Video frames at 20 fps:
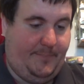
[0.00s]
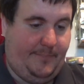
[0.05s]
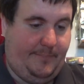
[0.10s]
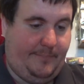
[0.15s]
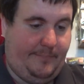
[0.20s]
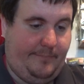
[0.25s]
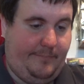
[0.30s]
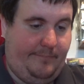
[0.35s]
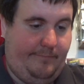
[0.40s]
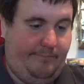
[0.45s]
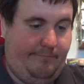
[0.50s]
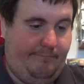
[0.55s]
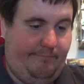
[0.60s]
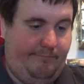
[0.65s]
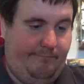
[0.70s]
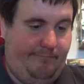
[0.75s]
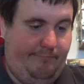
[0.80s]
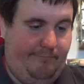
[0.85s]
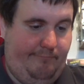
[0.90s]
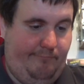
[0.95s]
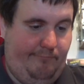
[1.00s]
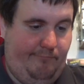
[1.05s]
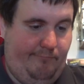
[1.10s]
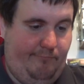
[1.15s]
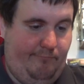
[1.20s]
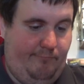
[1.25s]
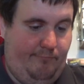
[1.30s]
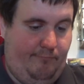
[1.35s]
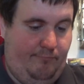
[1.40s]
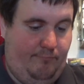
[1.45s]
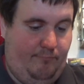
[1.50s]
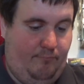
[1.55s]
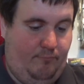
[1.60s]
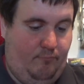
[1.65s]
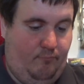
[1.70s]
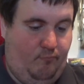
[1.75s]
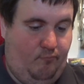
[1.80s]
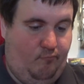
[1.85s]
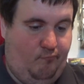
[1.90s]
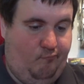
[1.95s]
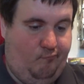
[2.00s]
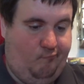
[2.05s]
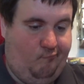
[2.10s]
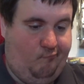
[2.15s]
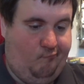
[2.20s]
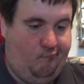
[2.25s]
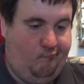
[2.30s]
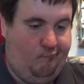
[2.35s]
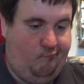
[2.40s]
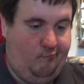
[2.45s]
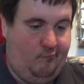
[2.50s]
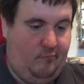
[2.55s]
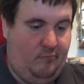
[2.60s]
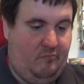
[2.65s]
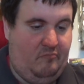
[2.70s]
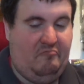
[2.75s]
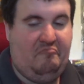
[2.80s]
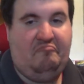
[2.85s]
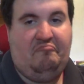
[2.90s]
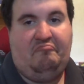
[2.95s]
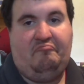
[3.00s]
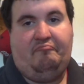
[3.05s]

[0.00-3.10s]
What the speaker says: Nothing is said.